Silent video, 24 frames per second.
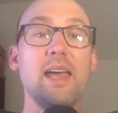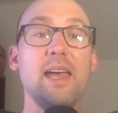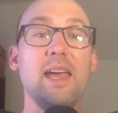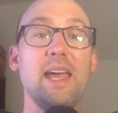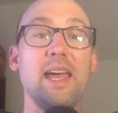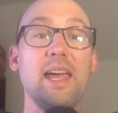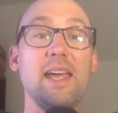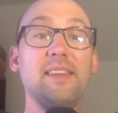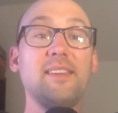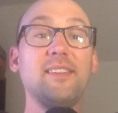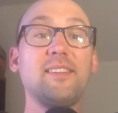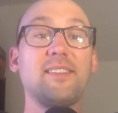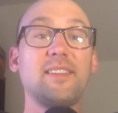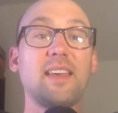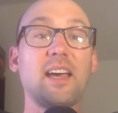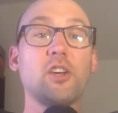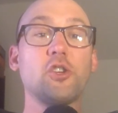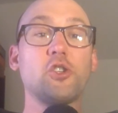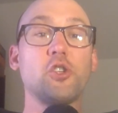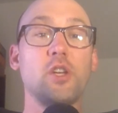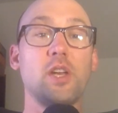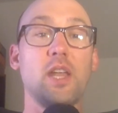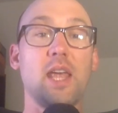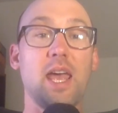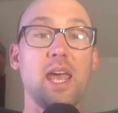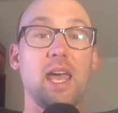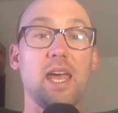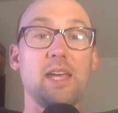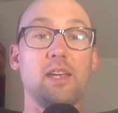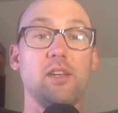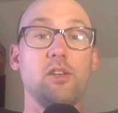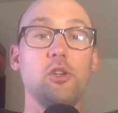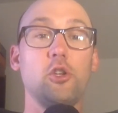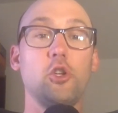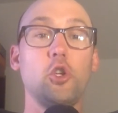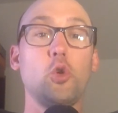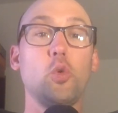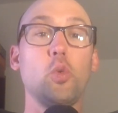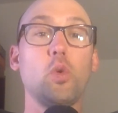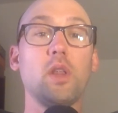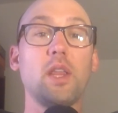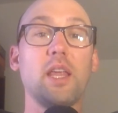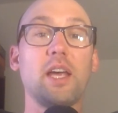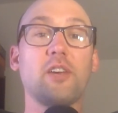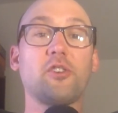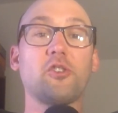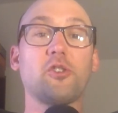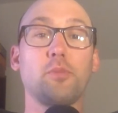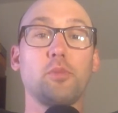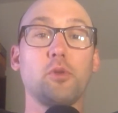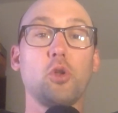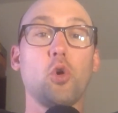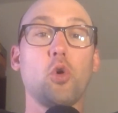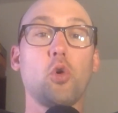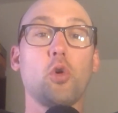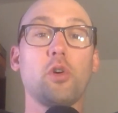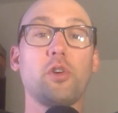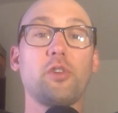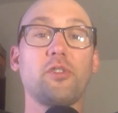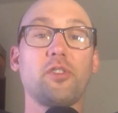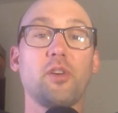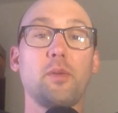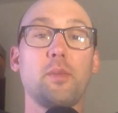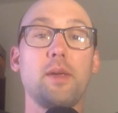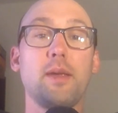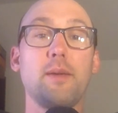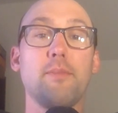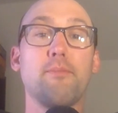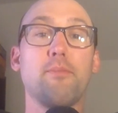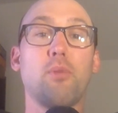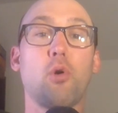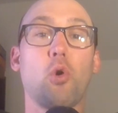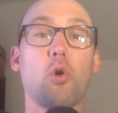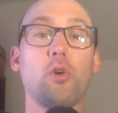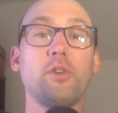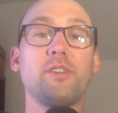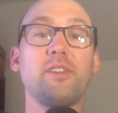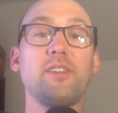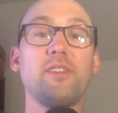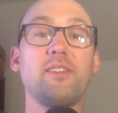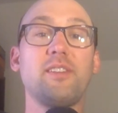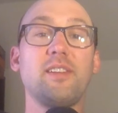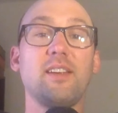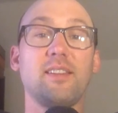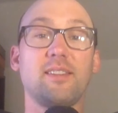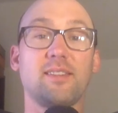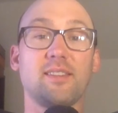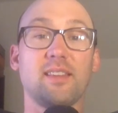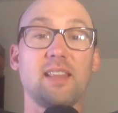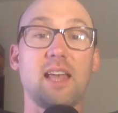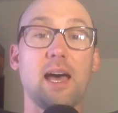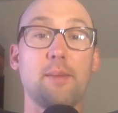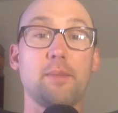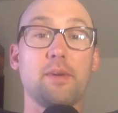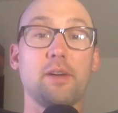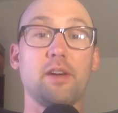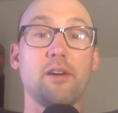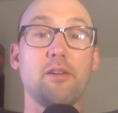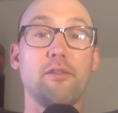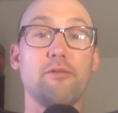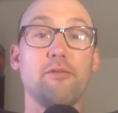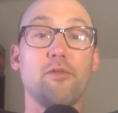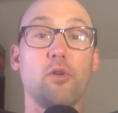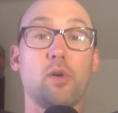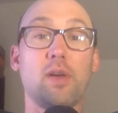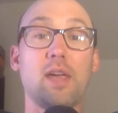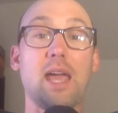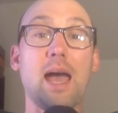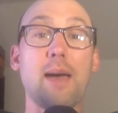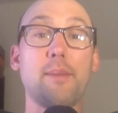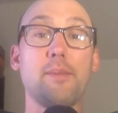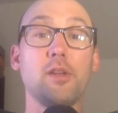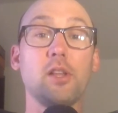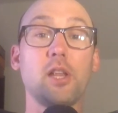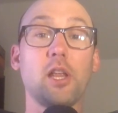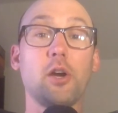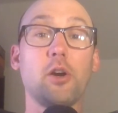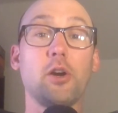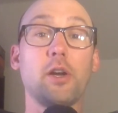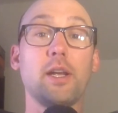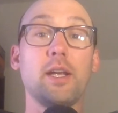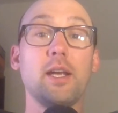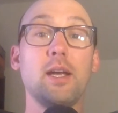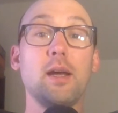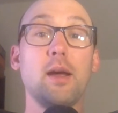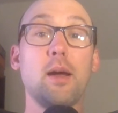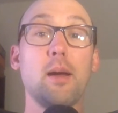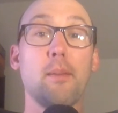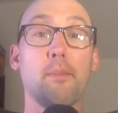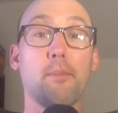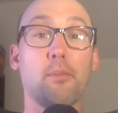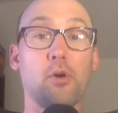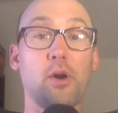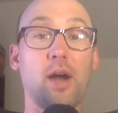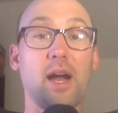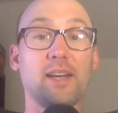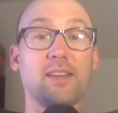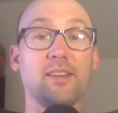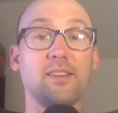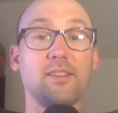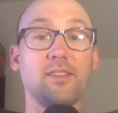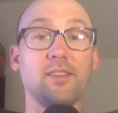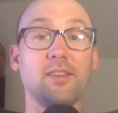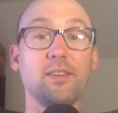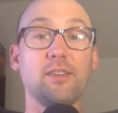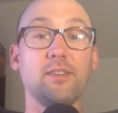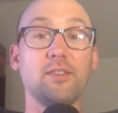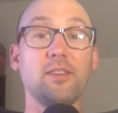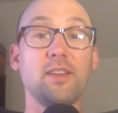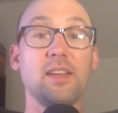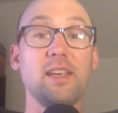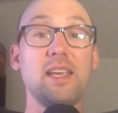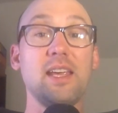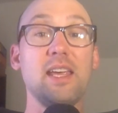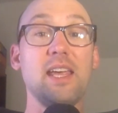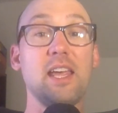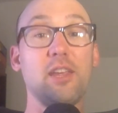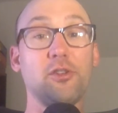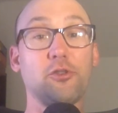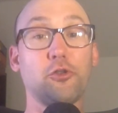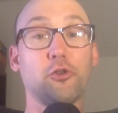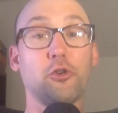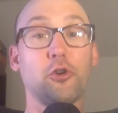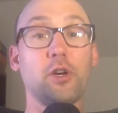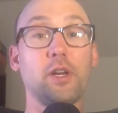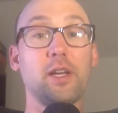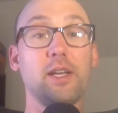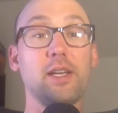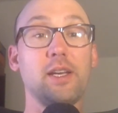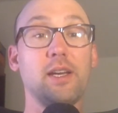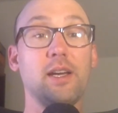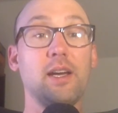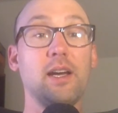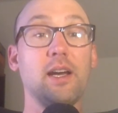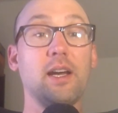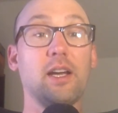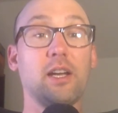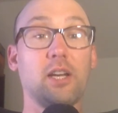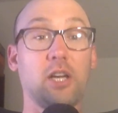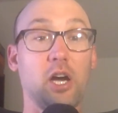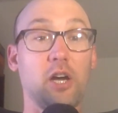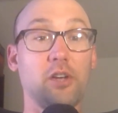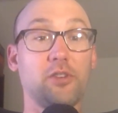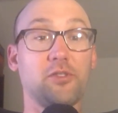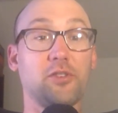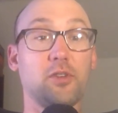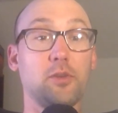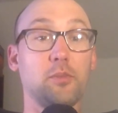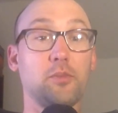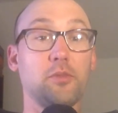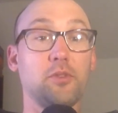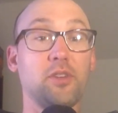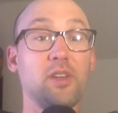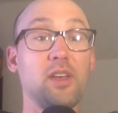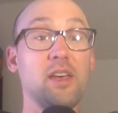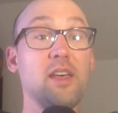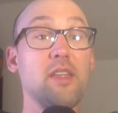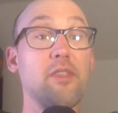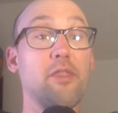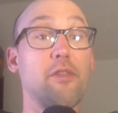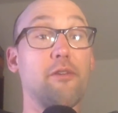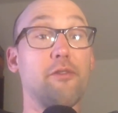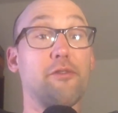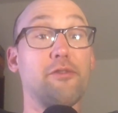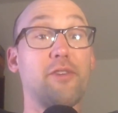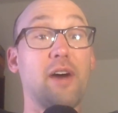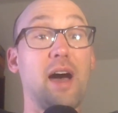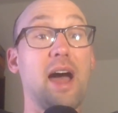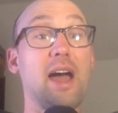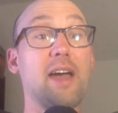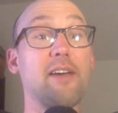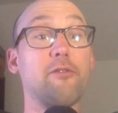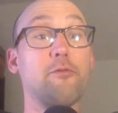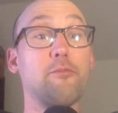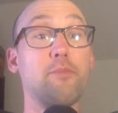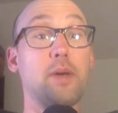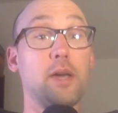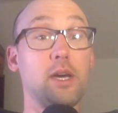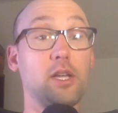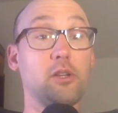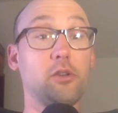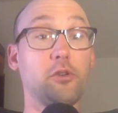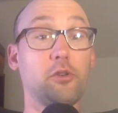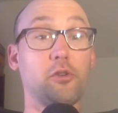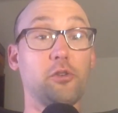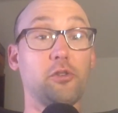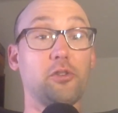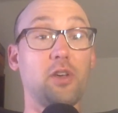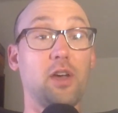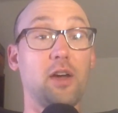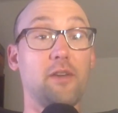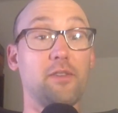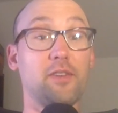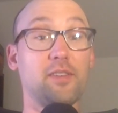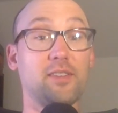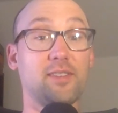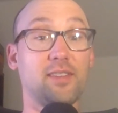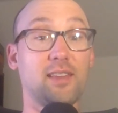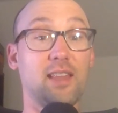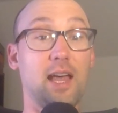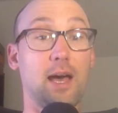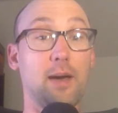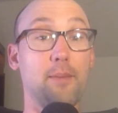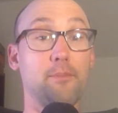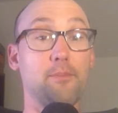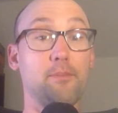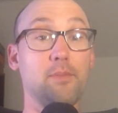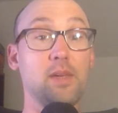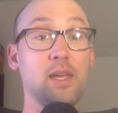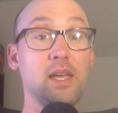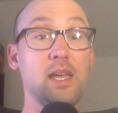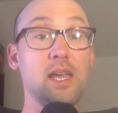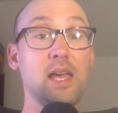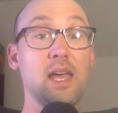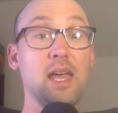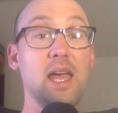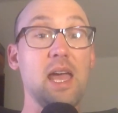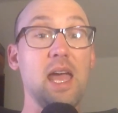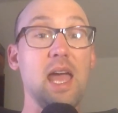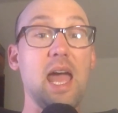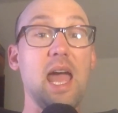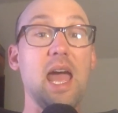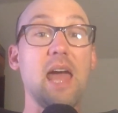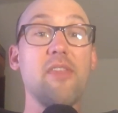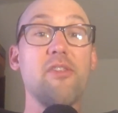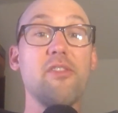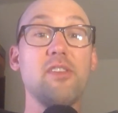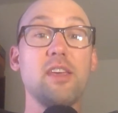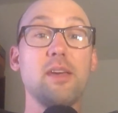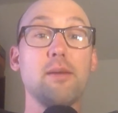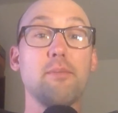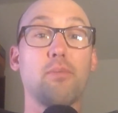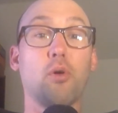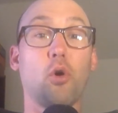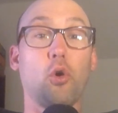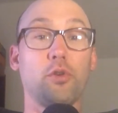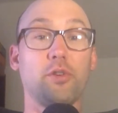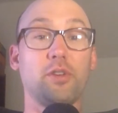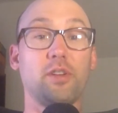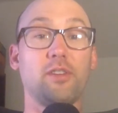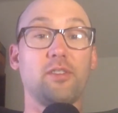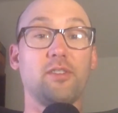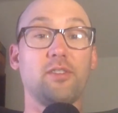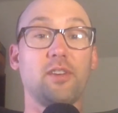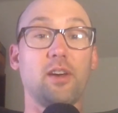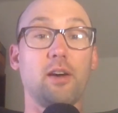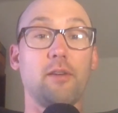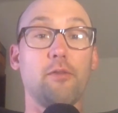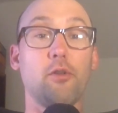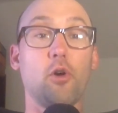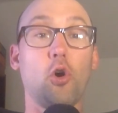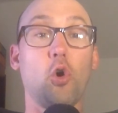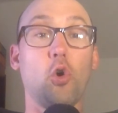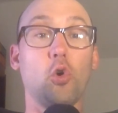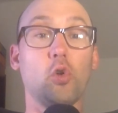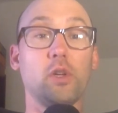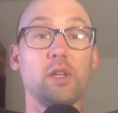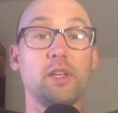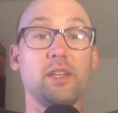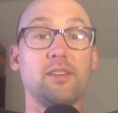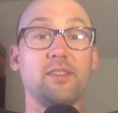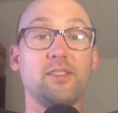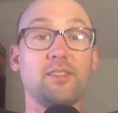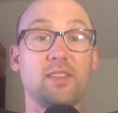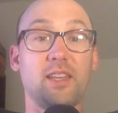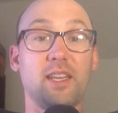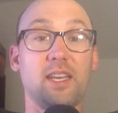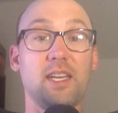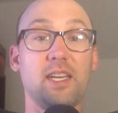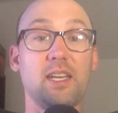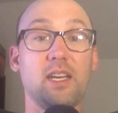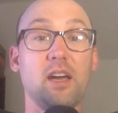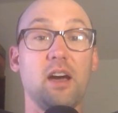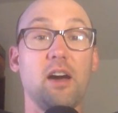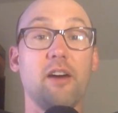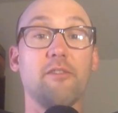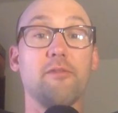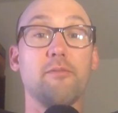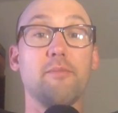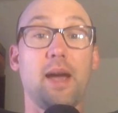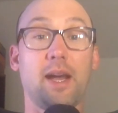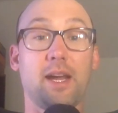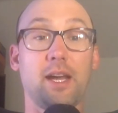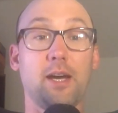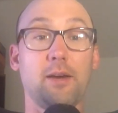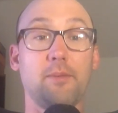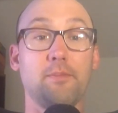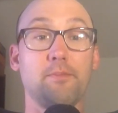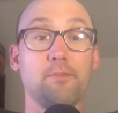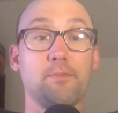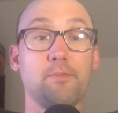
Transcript: In Section A, you will explore some important Islamic vocabulary, practices, history, customs, the 5 pillars of Islam, and the importance of the holy city of Mecca.